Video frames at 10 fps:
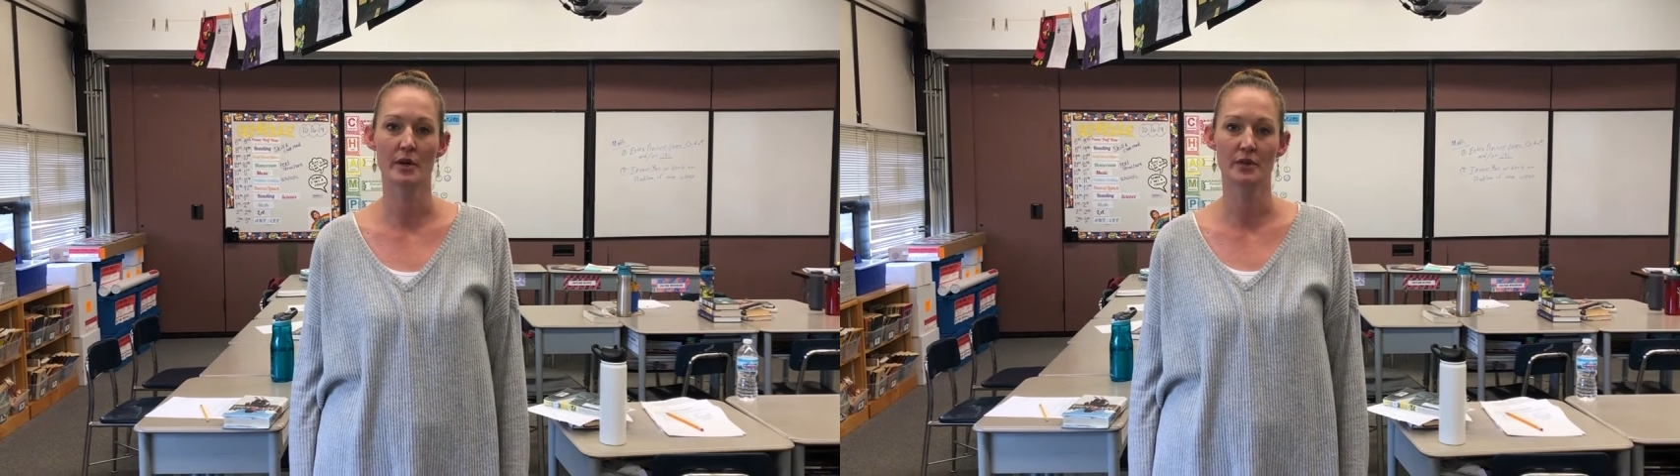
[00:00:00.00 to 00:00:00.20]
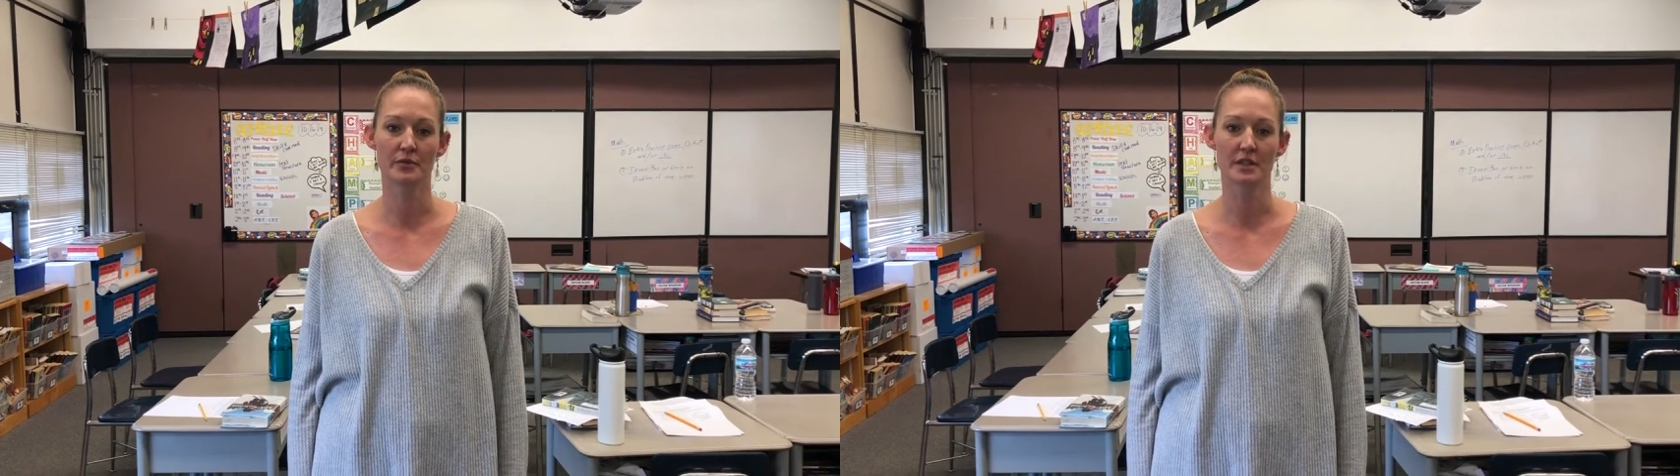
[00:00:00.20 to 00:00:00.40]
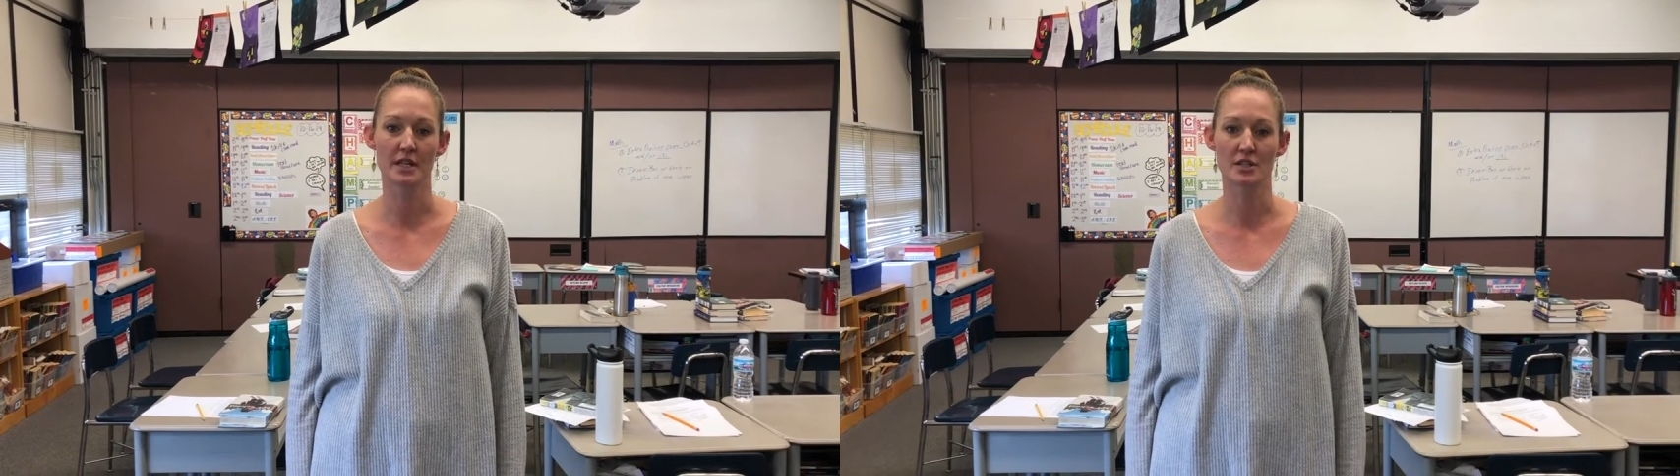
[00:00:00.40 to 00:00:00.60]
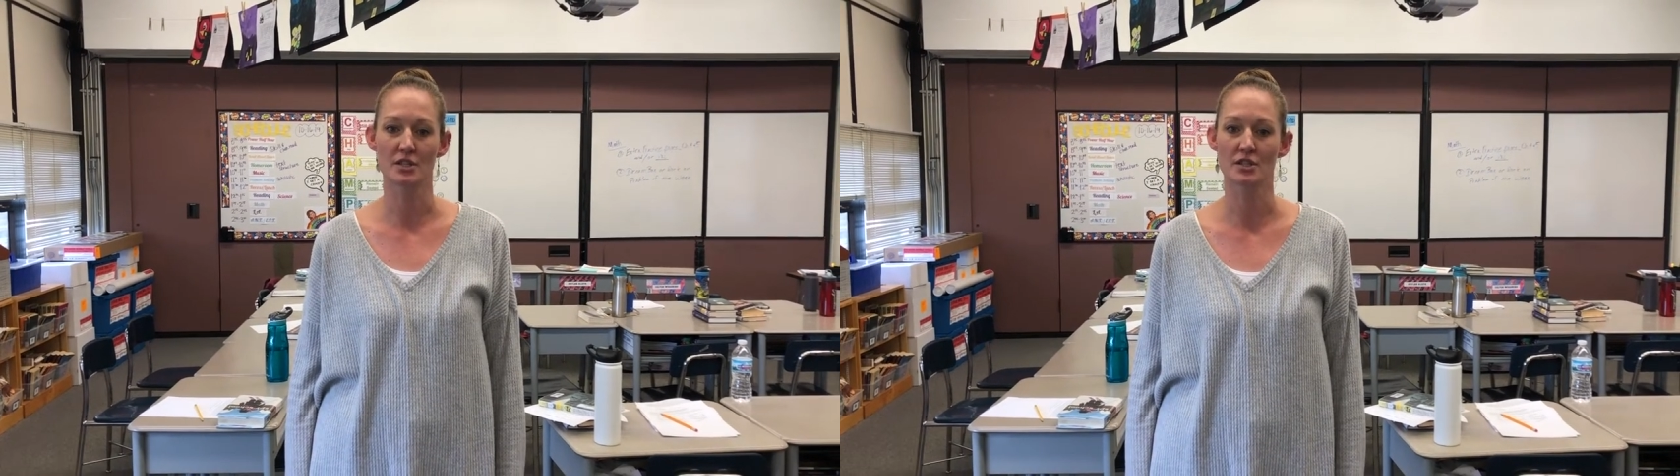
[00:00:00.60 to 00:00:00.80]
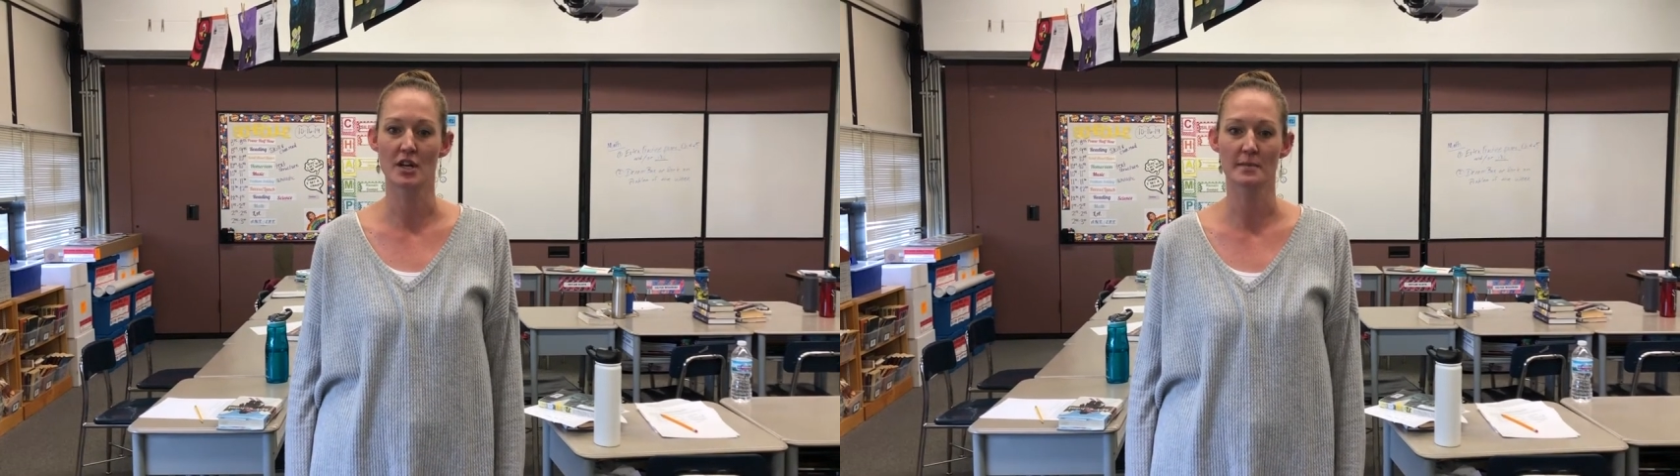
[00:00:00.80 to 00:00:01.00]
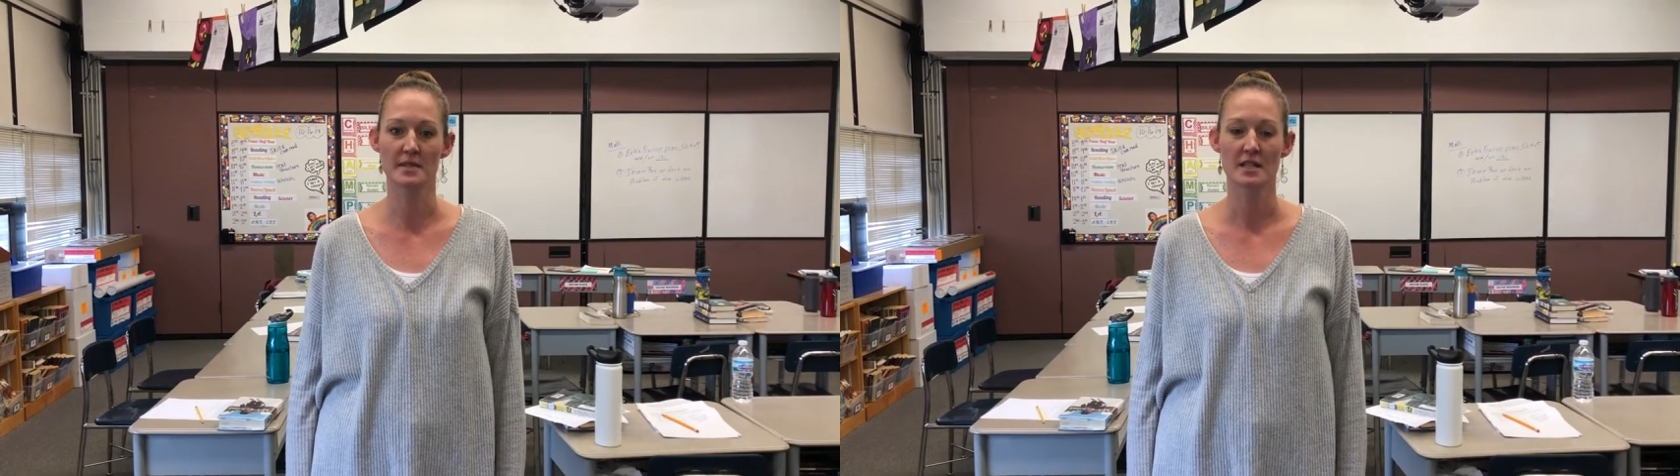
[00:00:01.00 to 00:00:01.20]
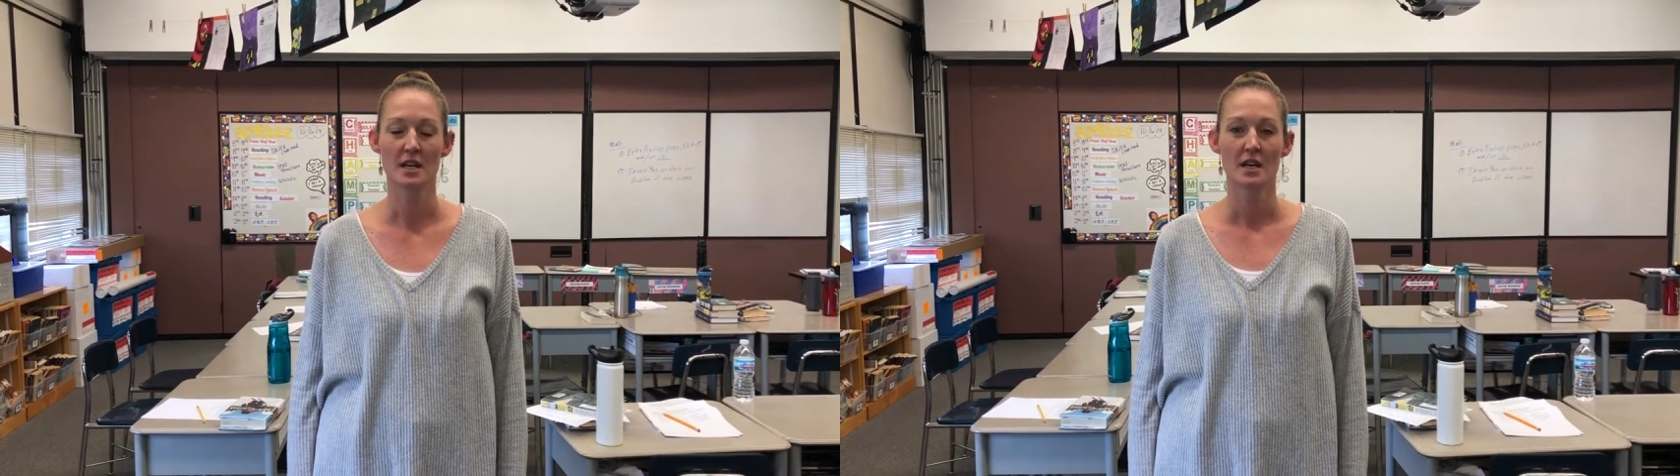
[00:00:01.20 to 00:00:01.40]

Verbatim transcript: build relationships.